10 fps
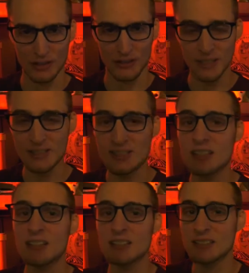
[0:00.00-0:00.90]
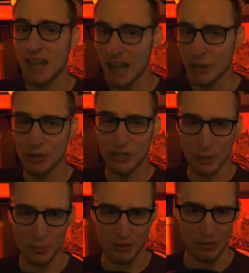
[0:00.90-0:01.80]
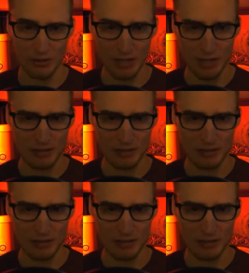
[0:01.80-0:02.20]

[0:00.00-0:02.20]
That's a staggering number there.